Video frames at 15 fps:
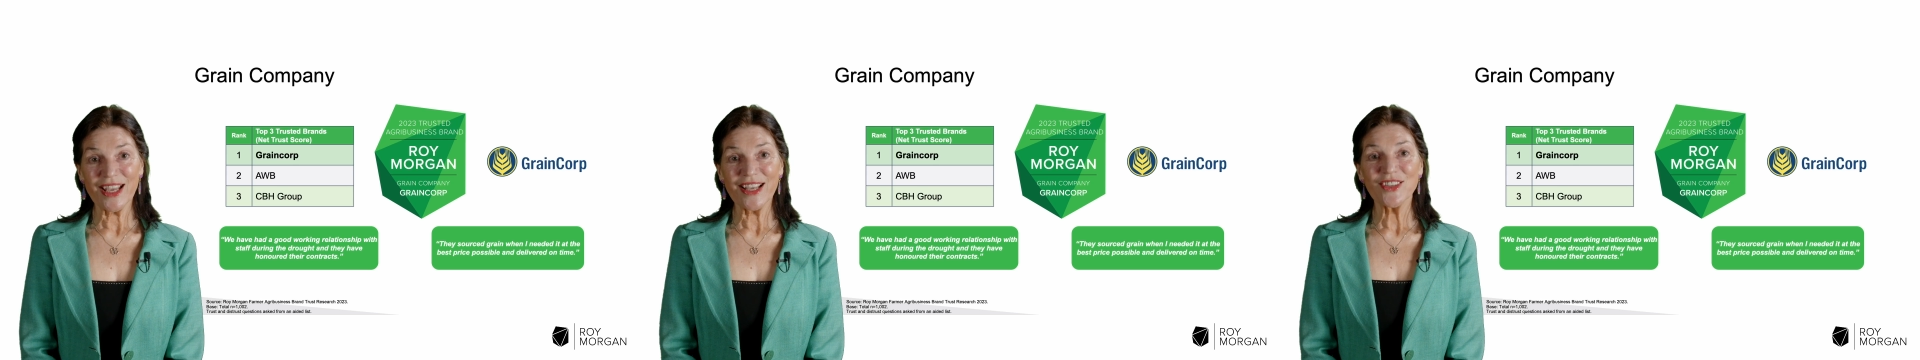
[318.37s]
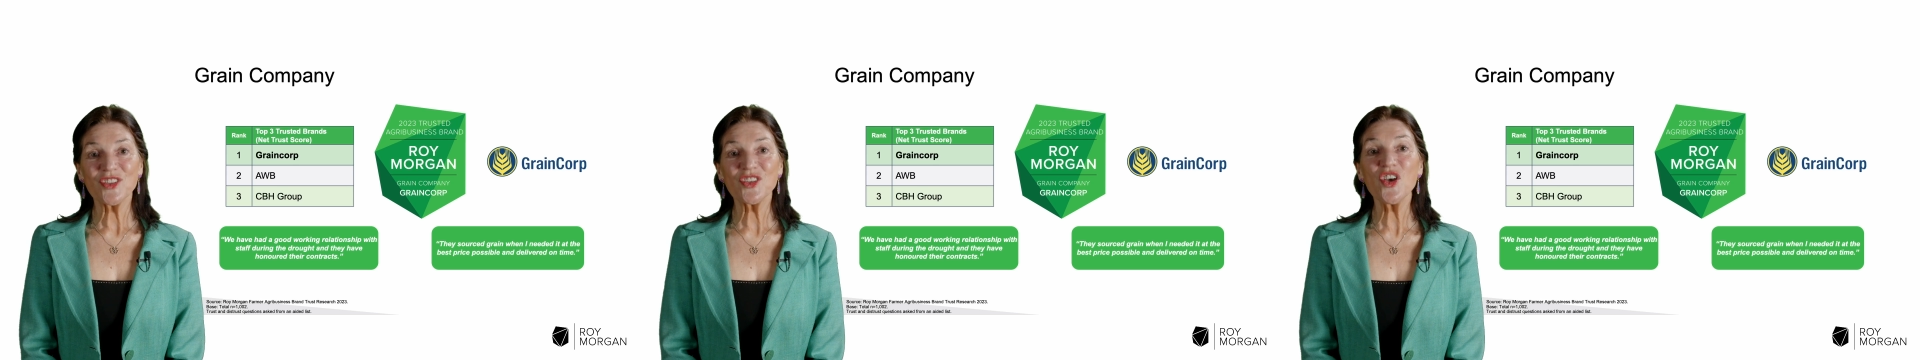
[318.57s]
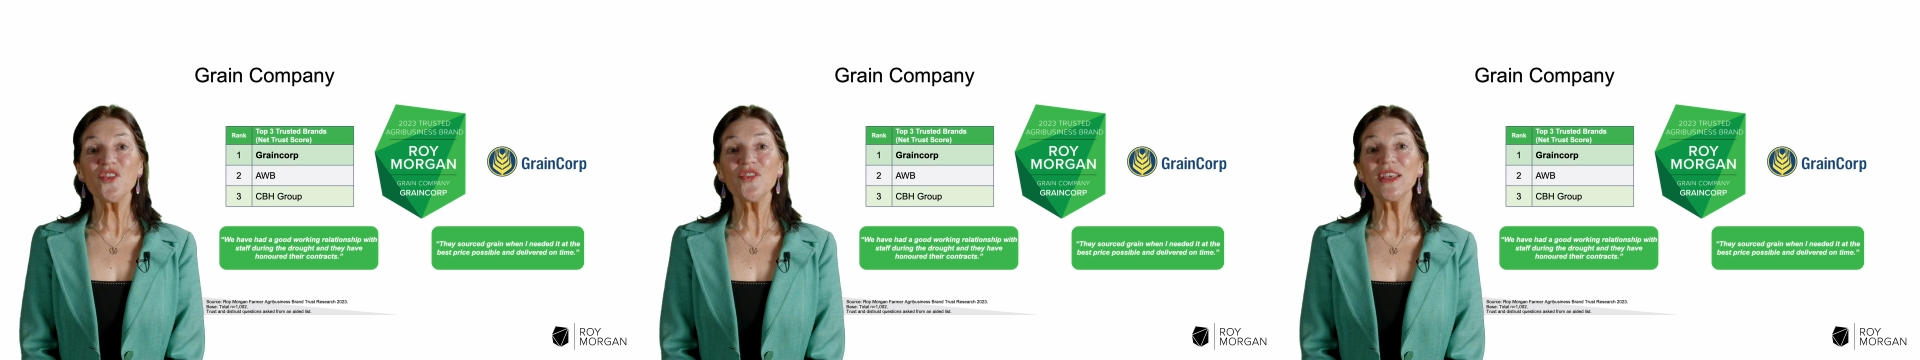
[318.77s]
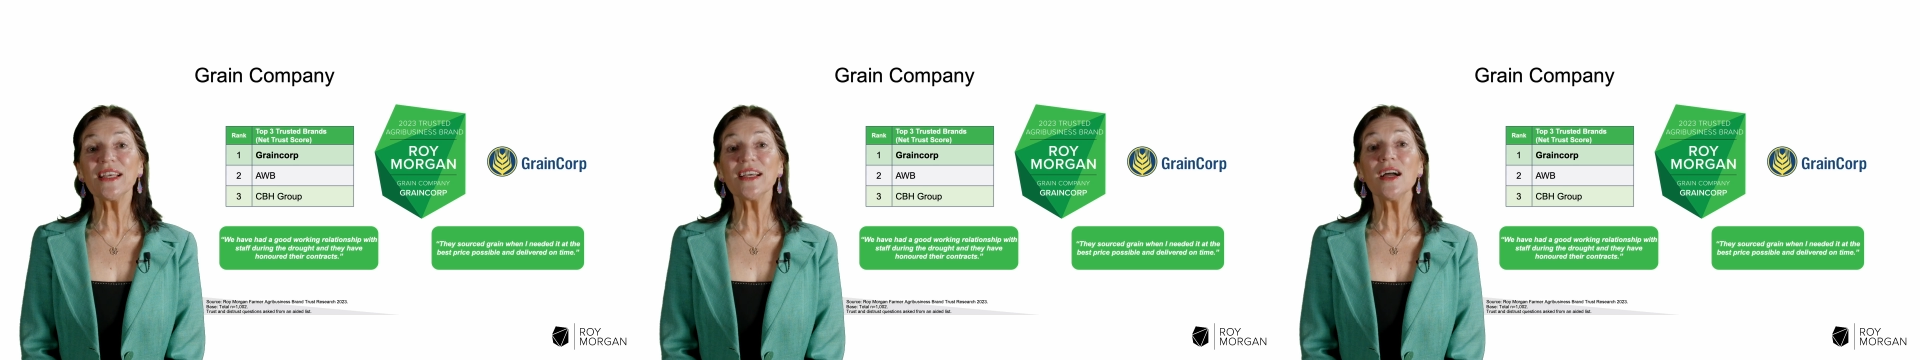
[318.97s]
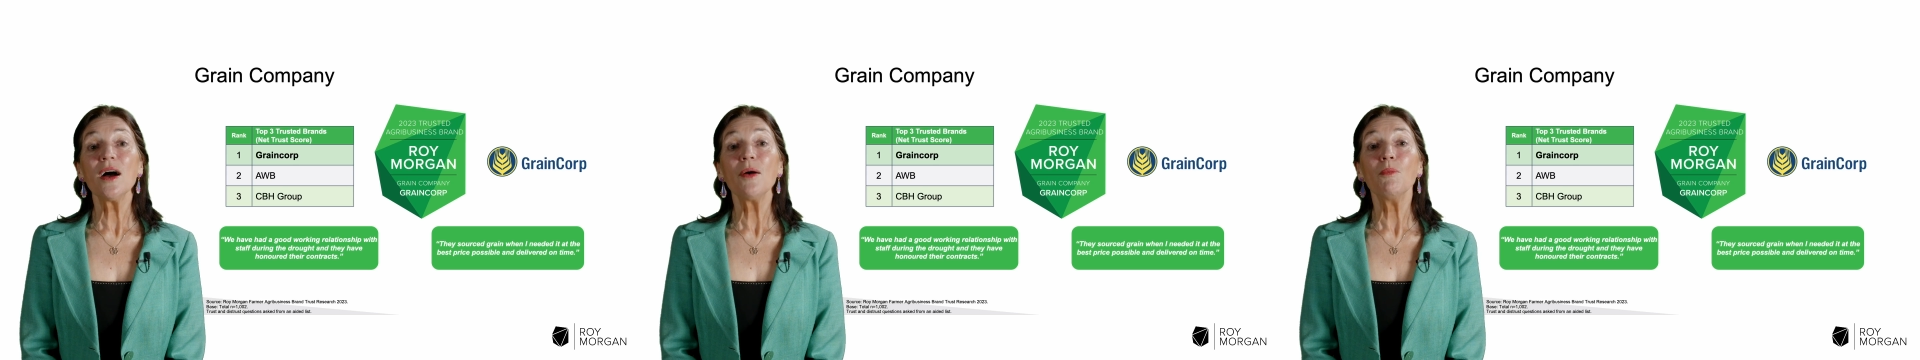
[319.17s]

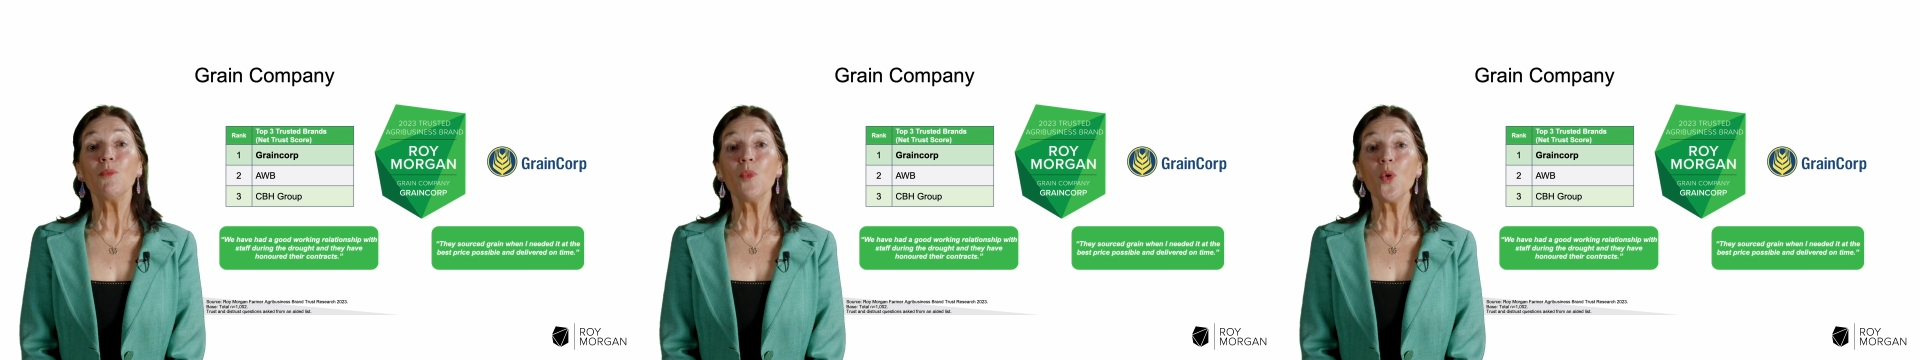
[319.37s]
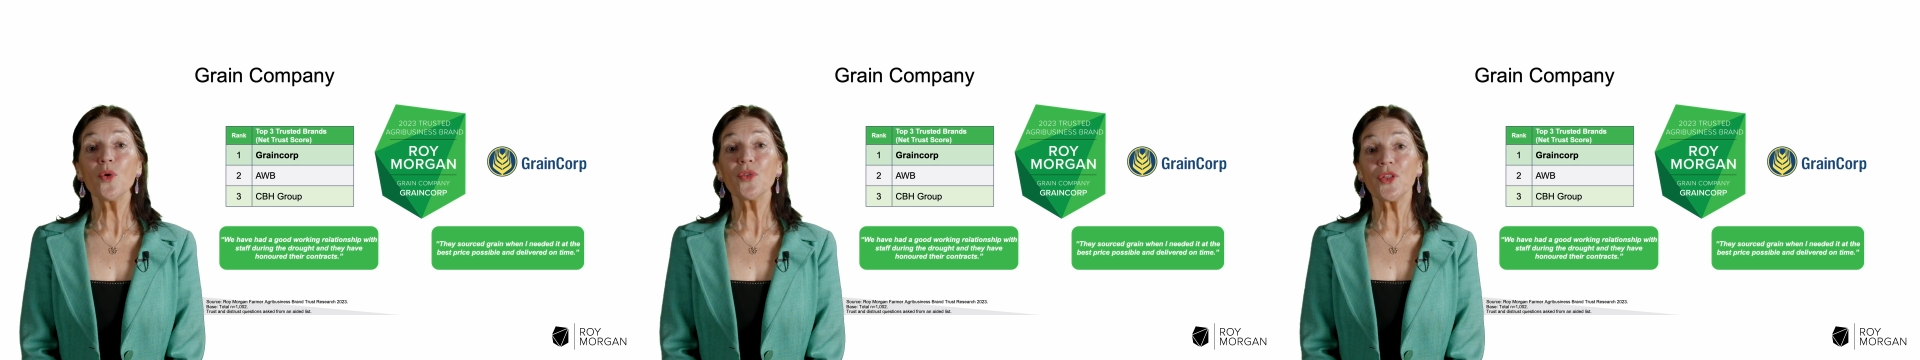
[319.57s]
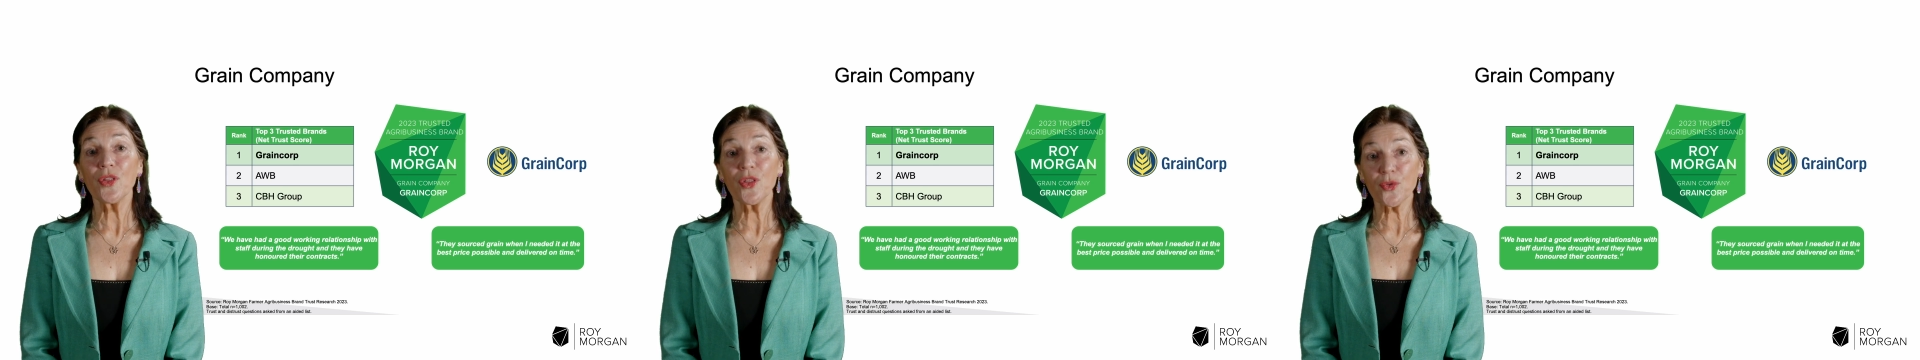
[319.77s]
serving more than